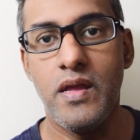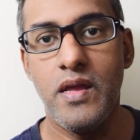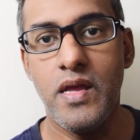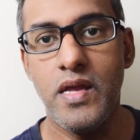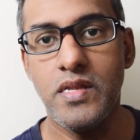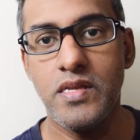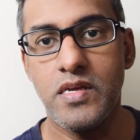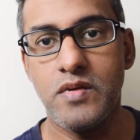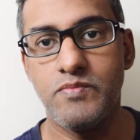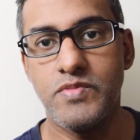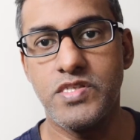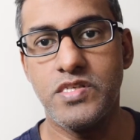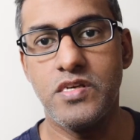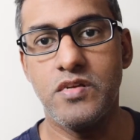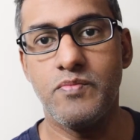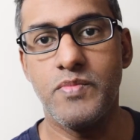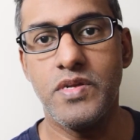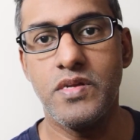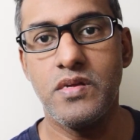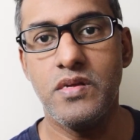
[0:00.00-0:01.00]
income
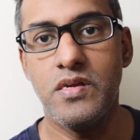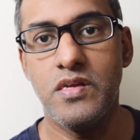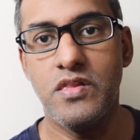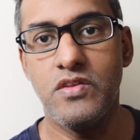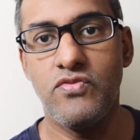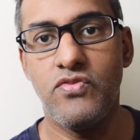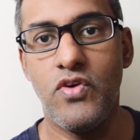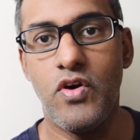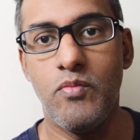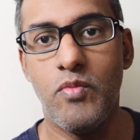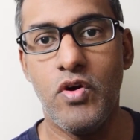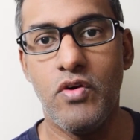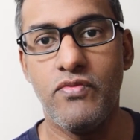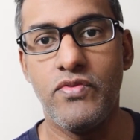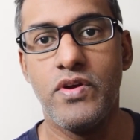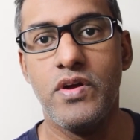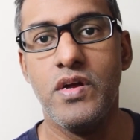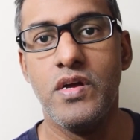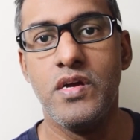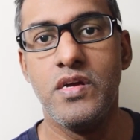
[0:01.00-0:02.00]
statement in the form of
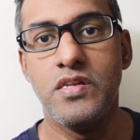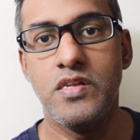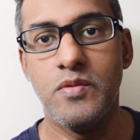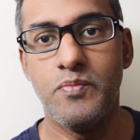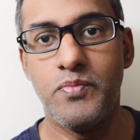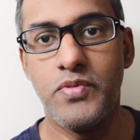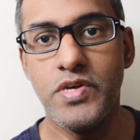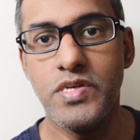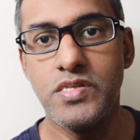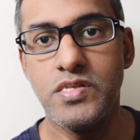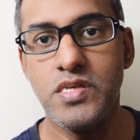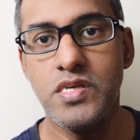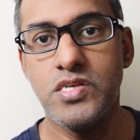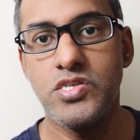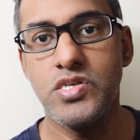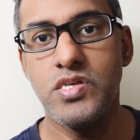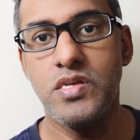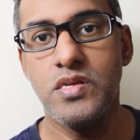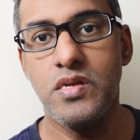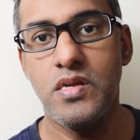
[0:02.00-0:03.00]

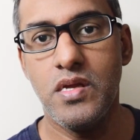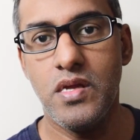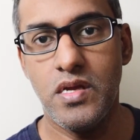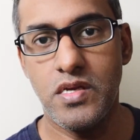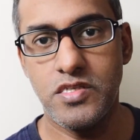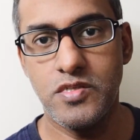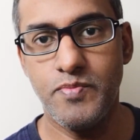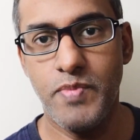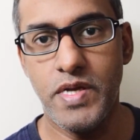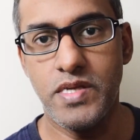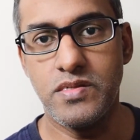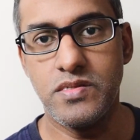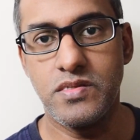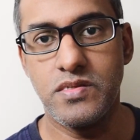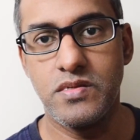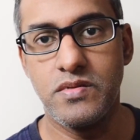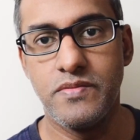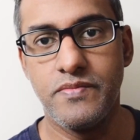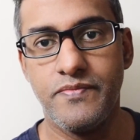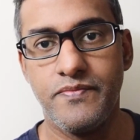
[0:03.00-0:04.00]
depreciation
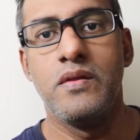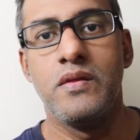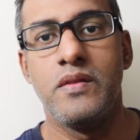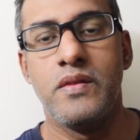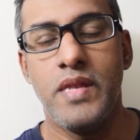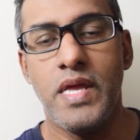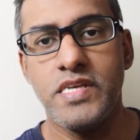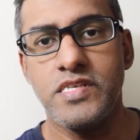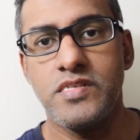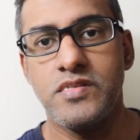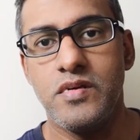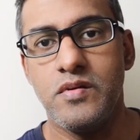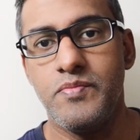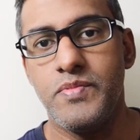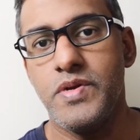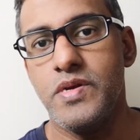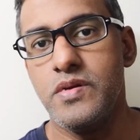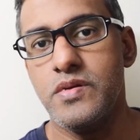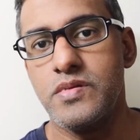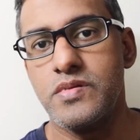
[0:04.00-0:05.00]
expense. Next
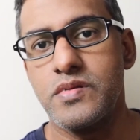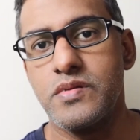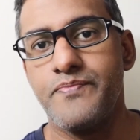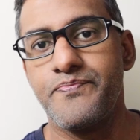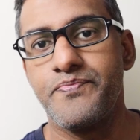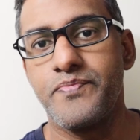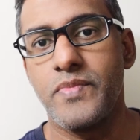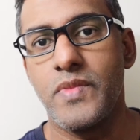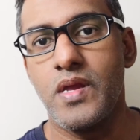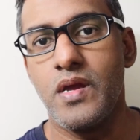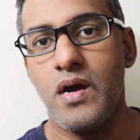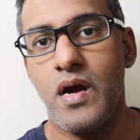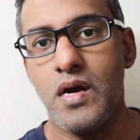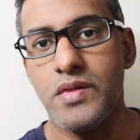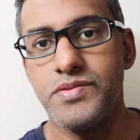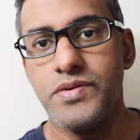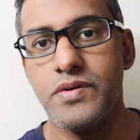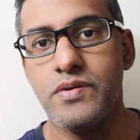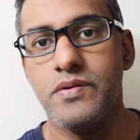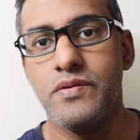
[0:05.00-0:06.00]
up is
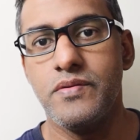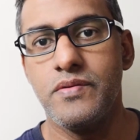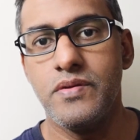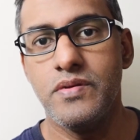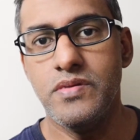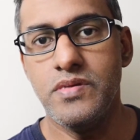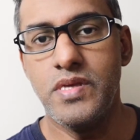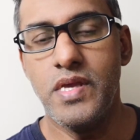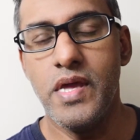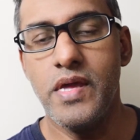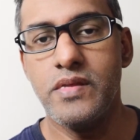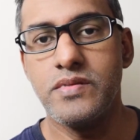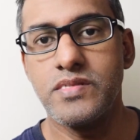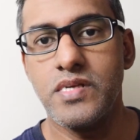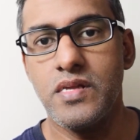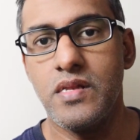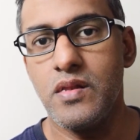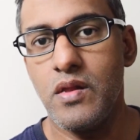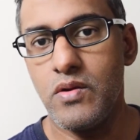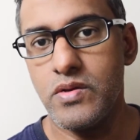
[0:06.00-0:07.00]
other gains
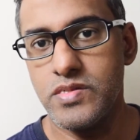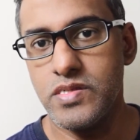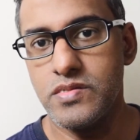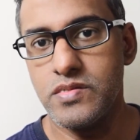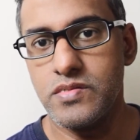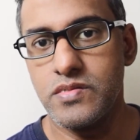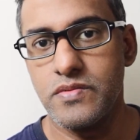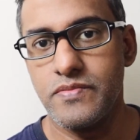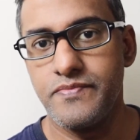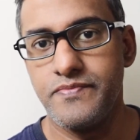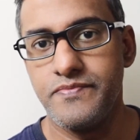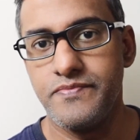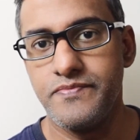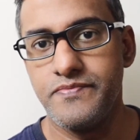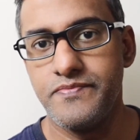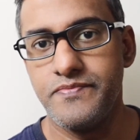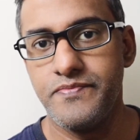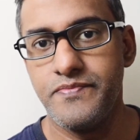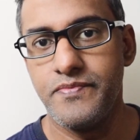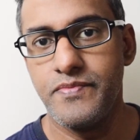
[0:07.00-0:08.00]
and losses.
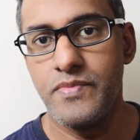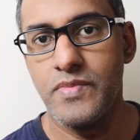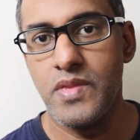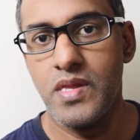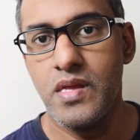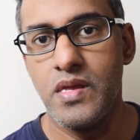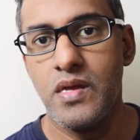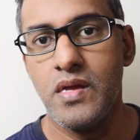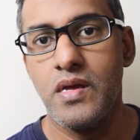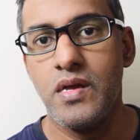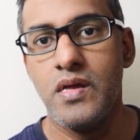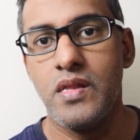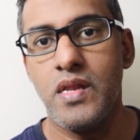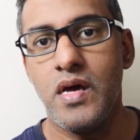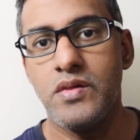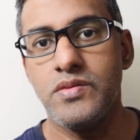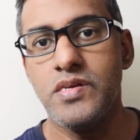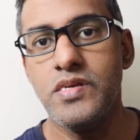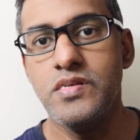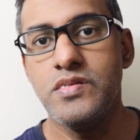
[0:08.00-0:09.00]

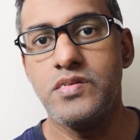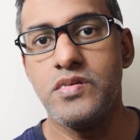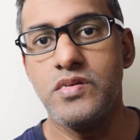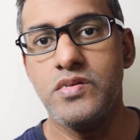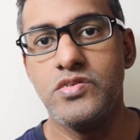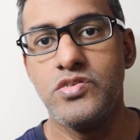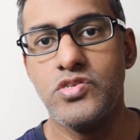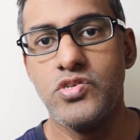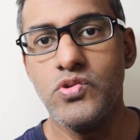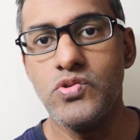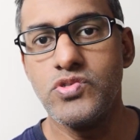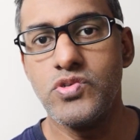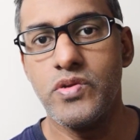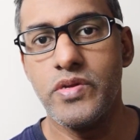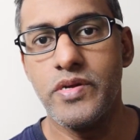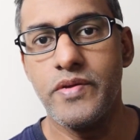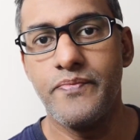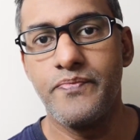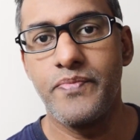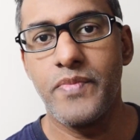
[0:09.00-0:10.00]
Now these
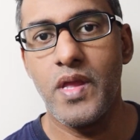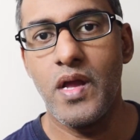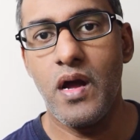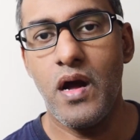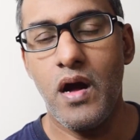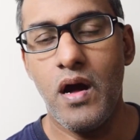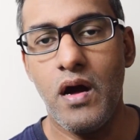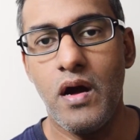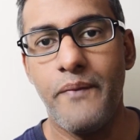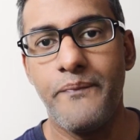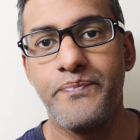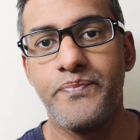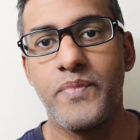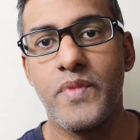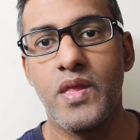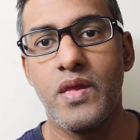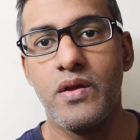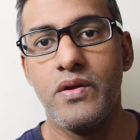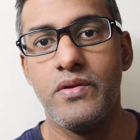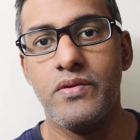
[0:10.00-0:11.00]
usually are
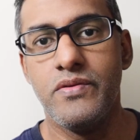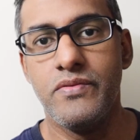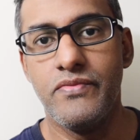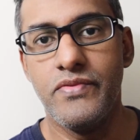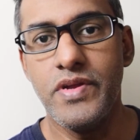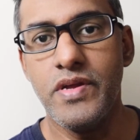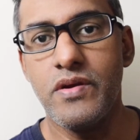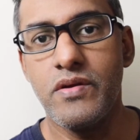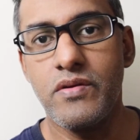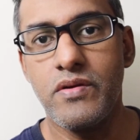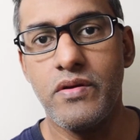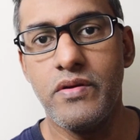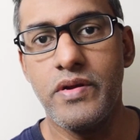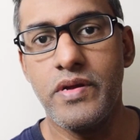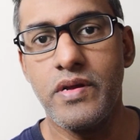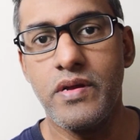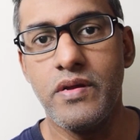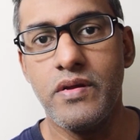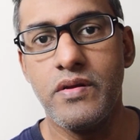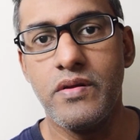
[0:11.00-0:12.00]

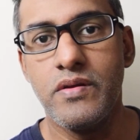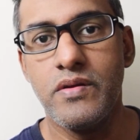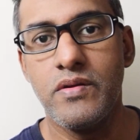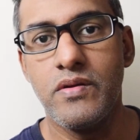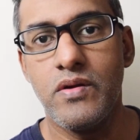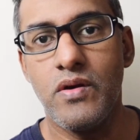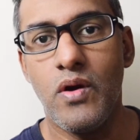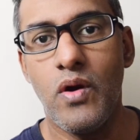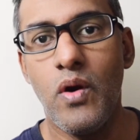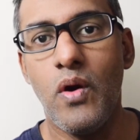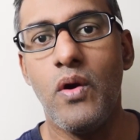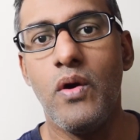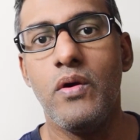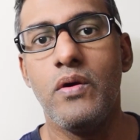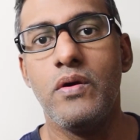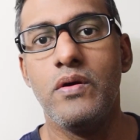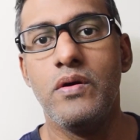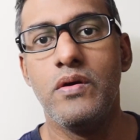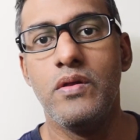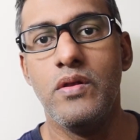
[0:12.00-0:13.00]
reoccurring
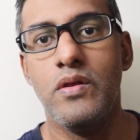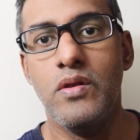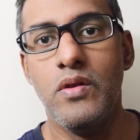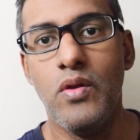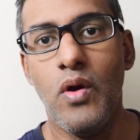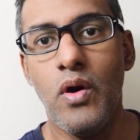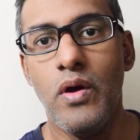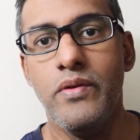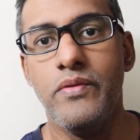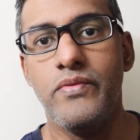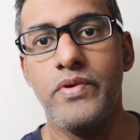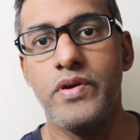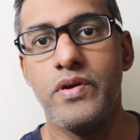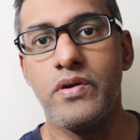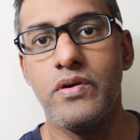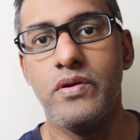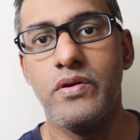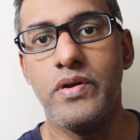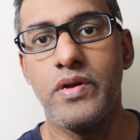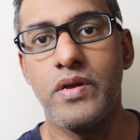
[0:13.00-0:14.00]
or
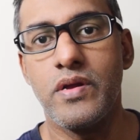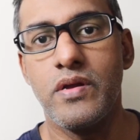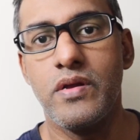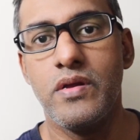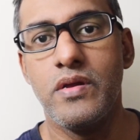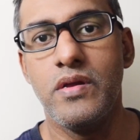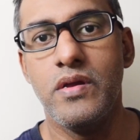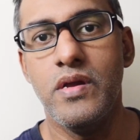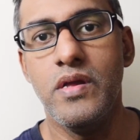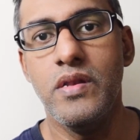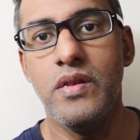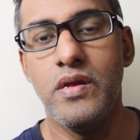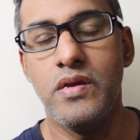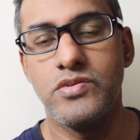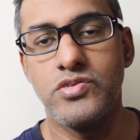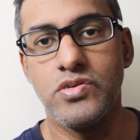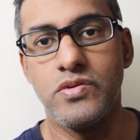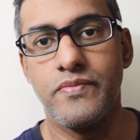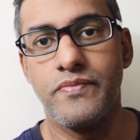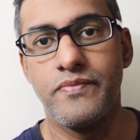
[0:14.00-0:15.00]
non-reoccurring in
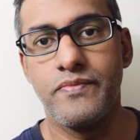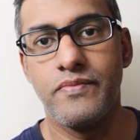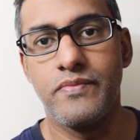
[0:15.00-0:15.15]
nature.